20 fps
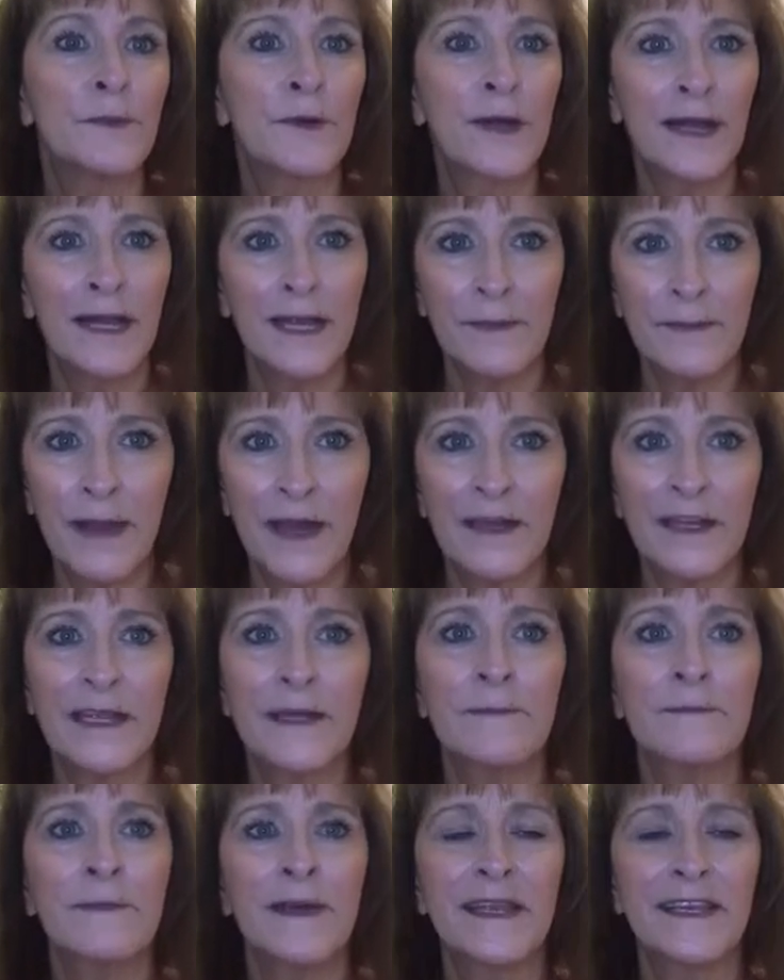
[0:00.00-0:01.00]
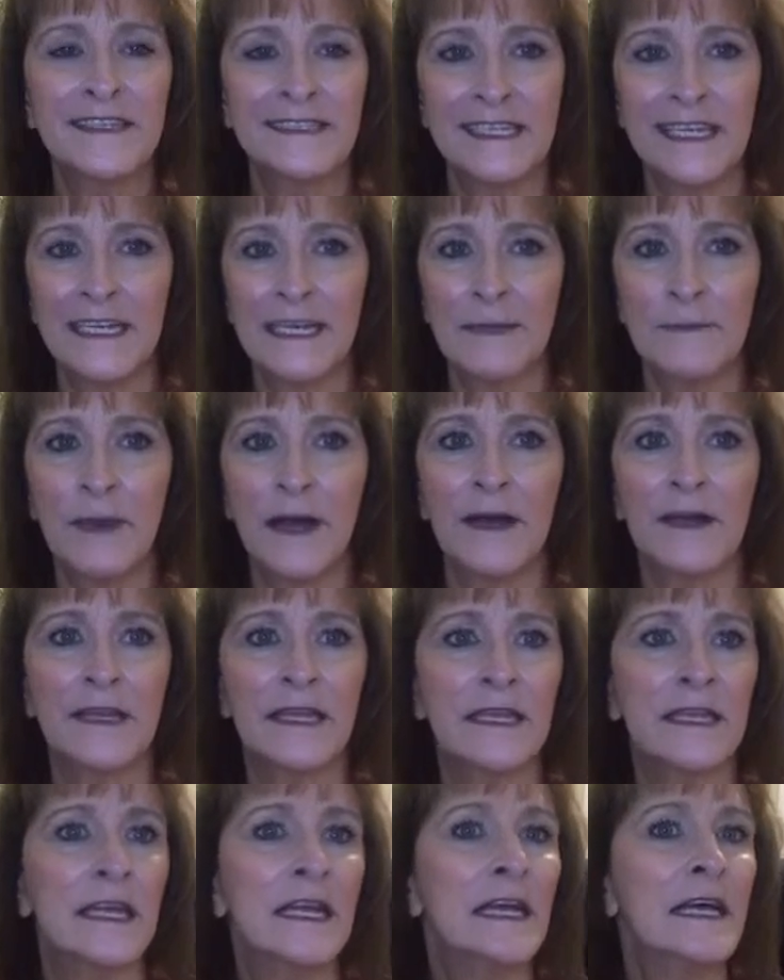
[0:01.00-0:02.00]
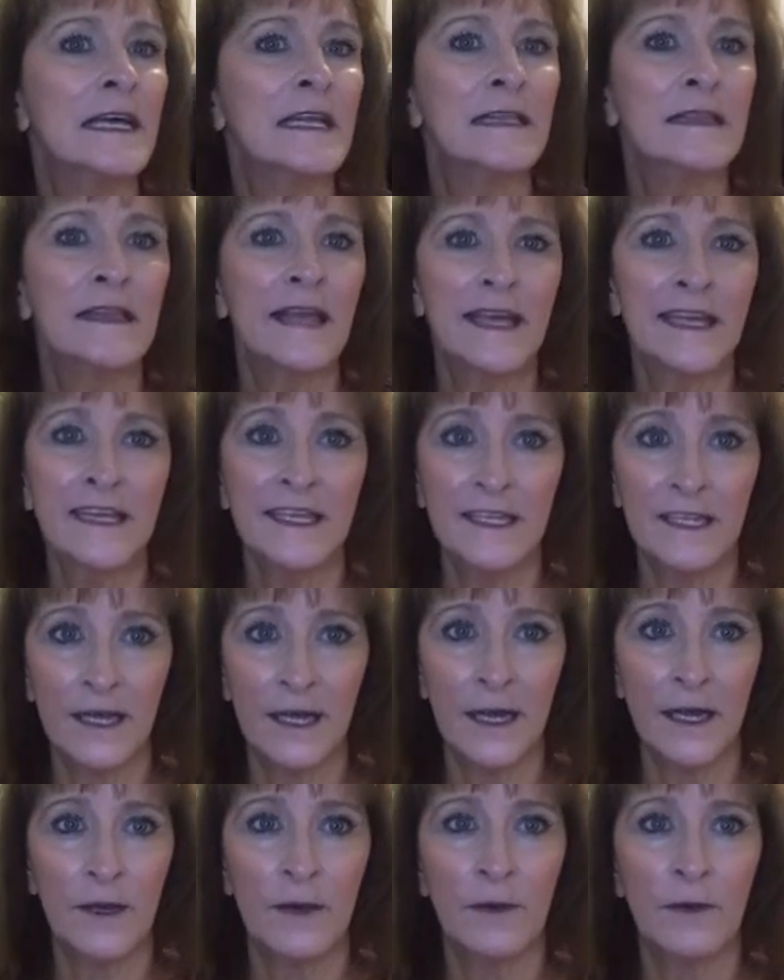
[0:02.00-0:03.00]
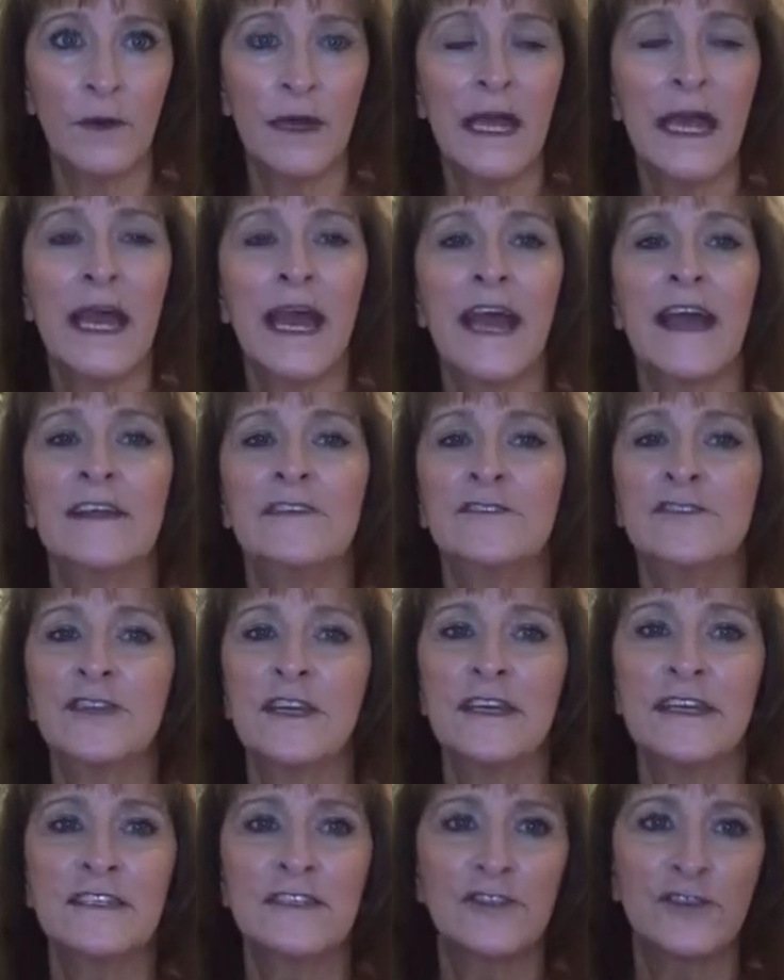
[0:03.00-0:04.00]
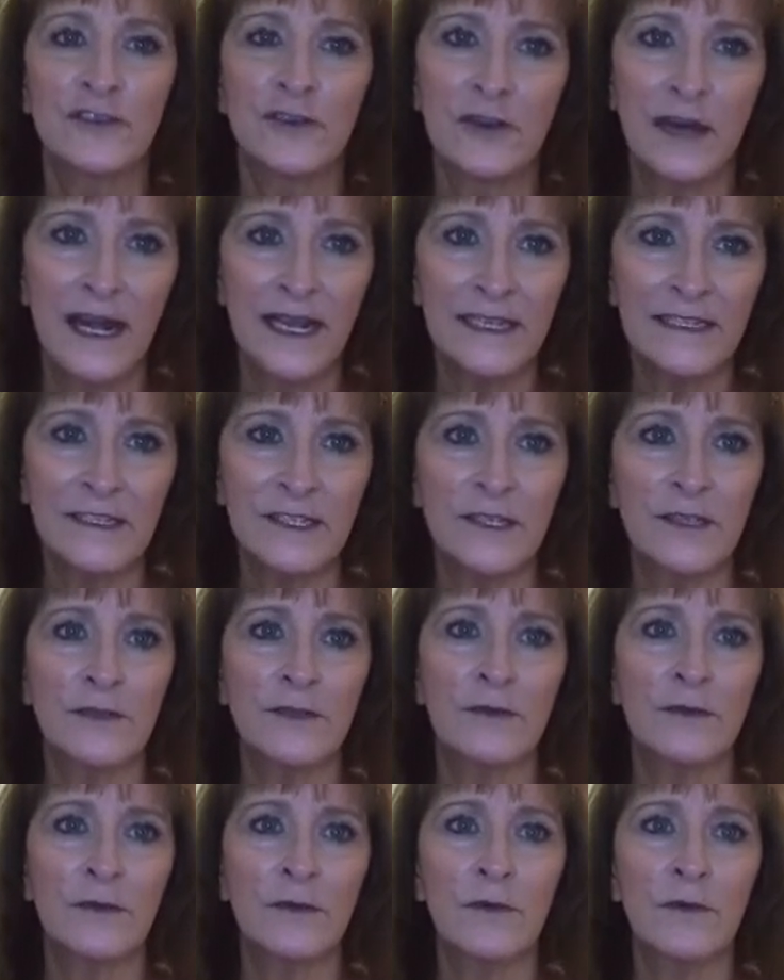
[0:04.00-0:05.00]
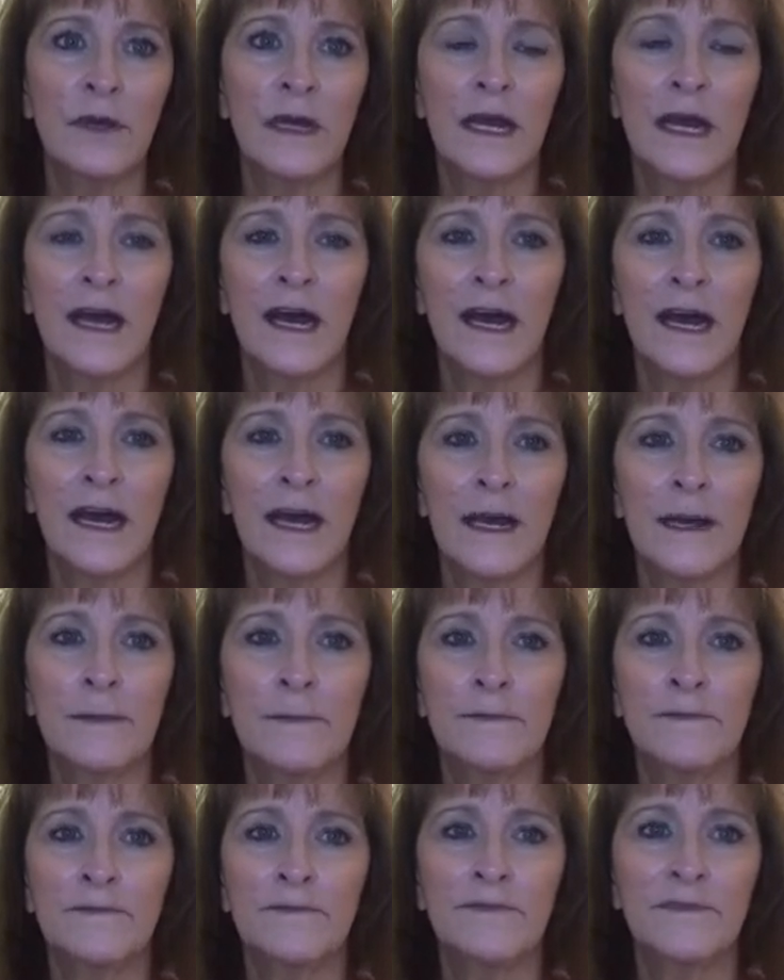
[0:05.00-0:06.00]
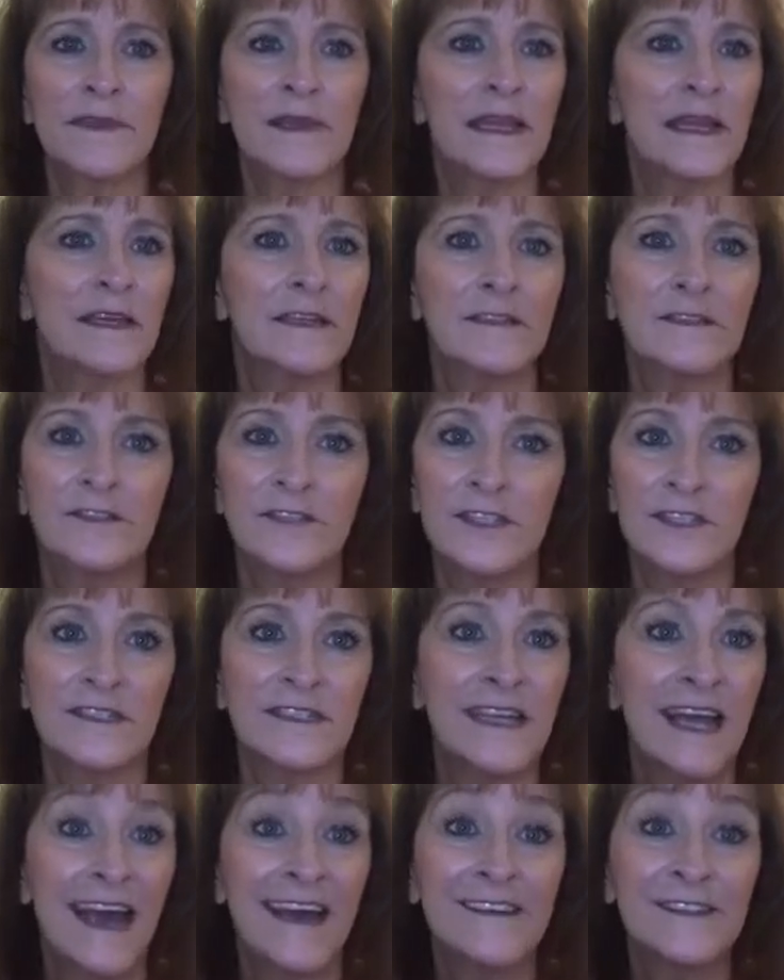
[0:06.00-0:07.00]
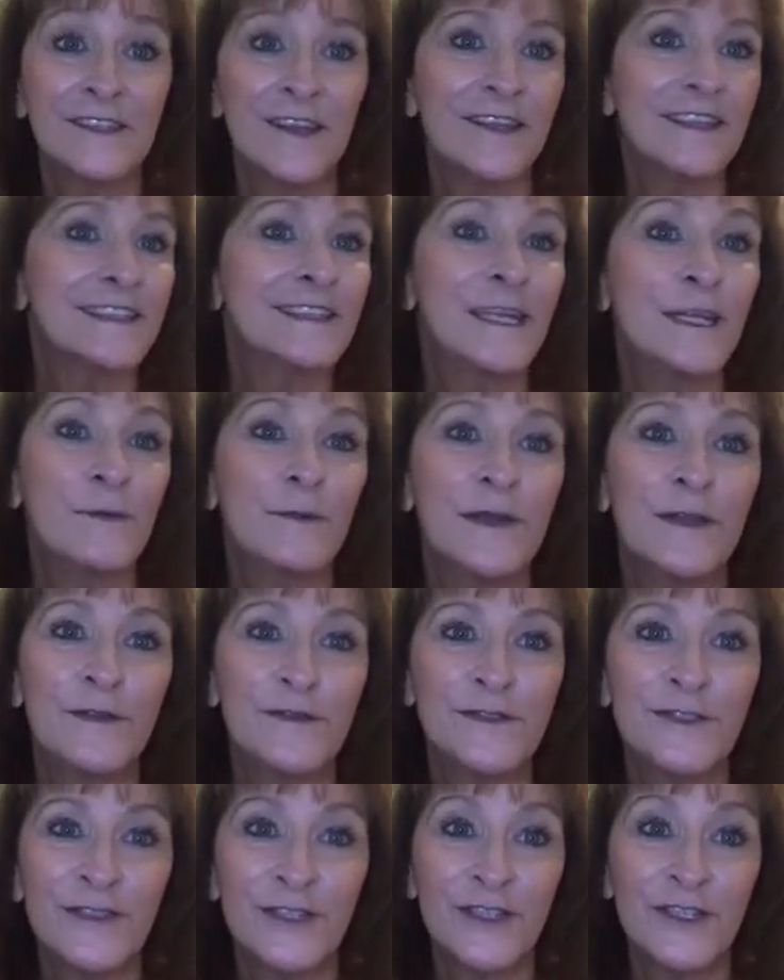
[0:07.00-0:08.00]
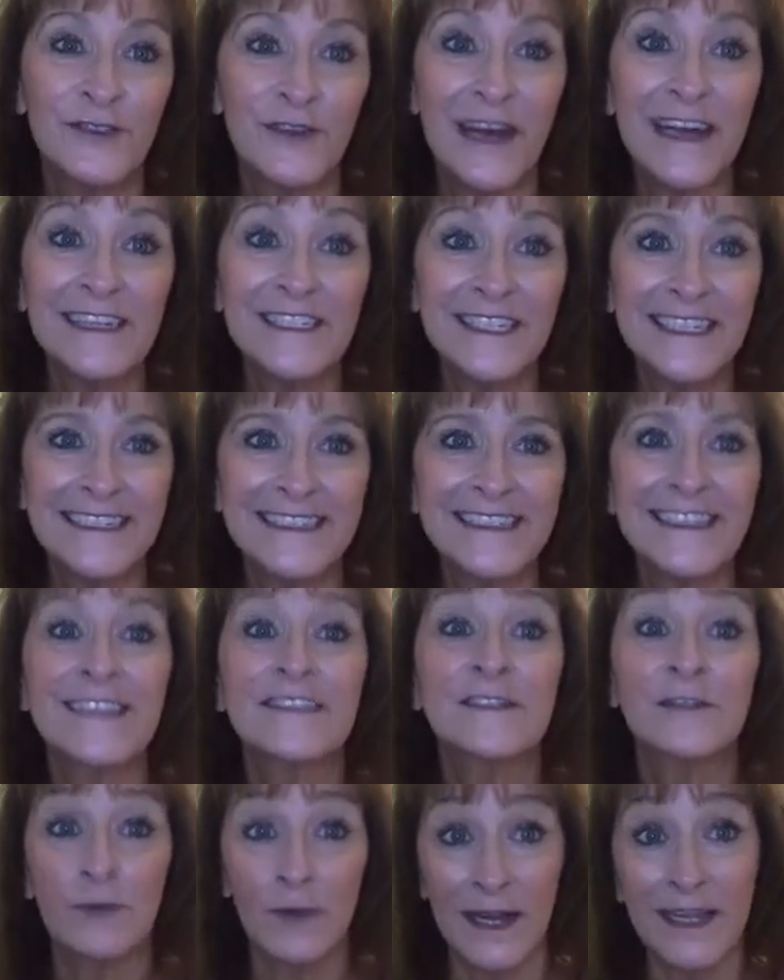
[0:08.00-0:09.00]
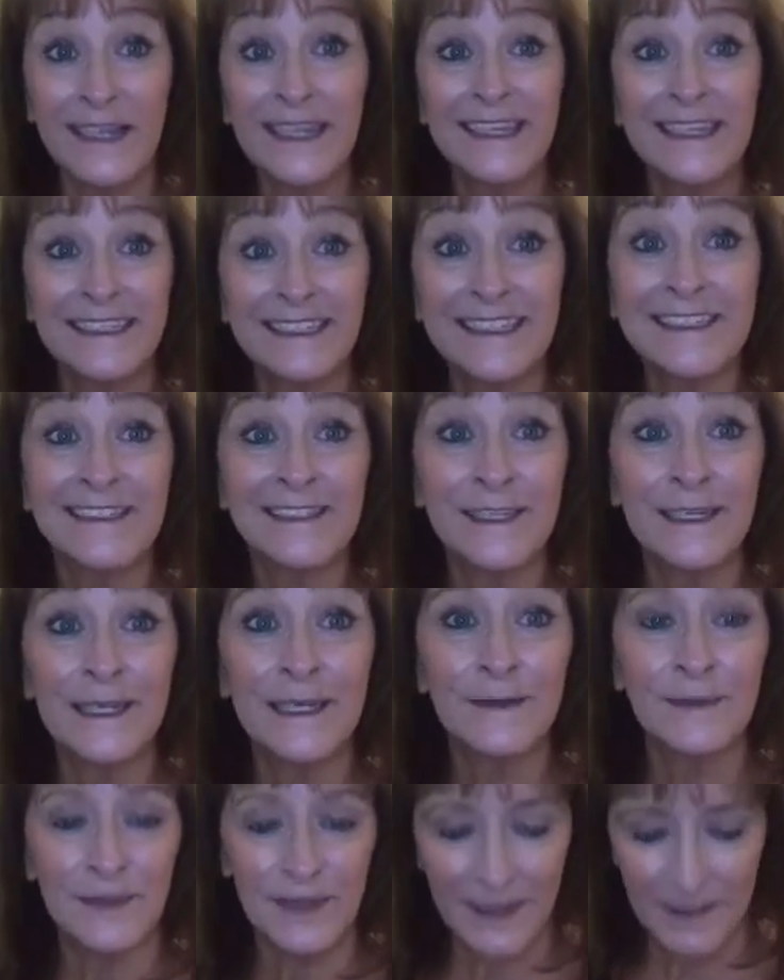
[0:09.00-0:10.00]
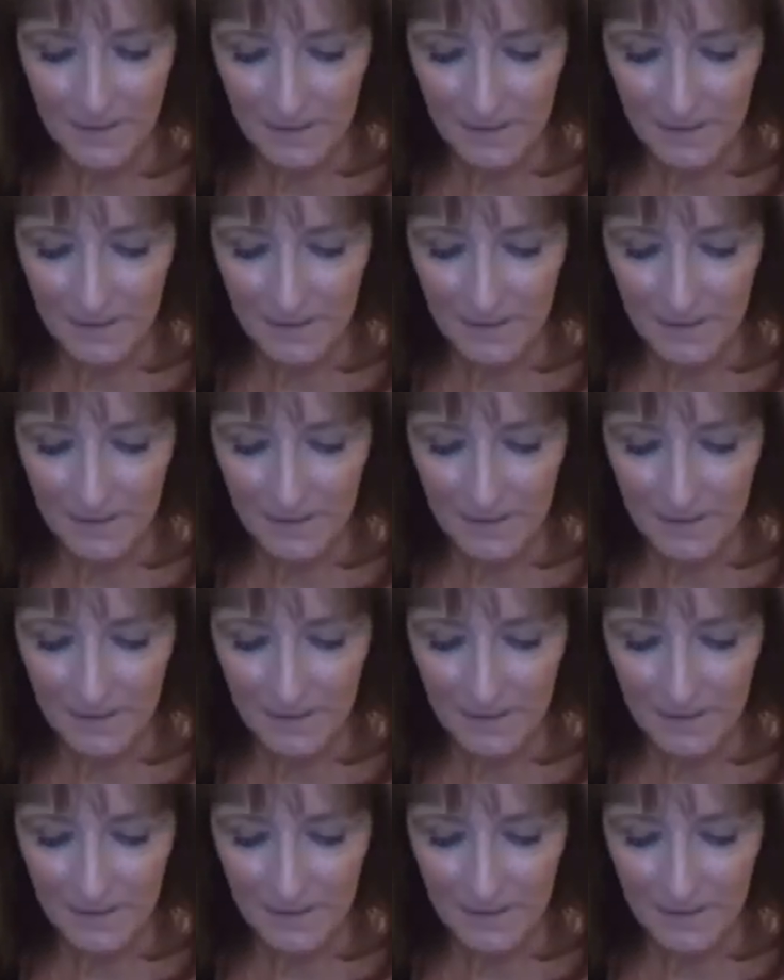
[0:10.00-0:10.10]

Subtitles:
Pray about it, meditate about it, let it go, and just try to ask God to take away those distractions so I could get to sleep.